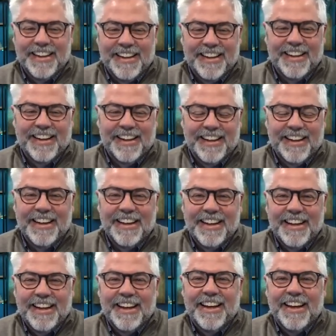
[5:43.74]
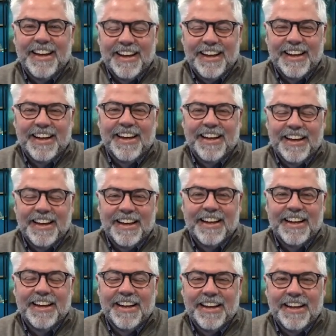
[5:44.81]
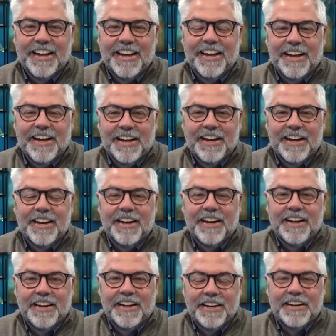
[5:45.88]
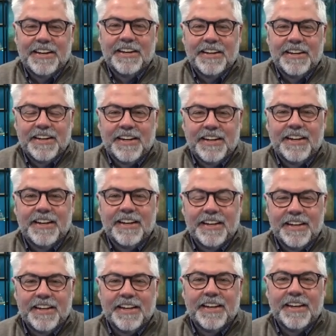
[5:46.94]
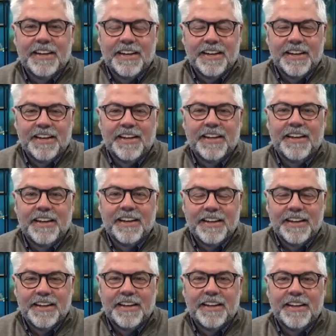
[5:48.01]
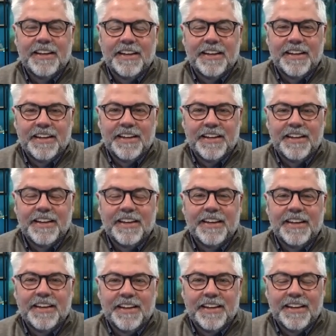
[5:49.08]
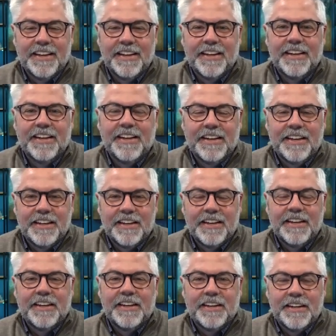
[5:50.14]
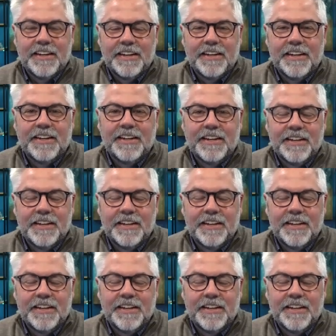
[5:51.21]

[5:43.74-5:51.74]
No words are spoken by the person on screen.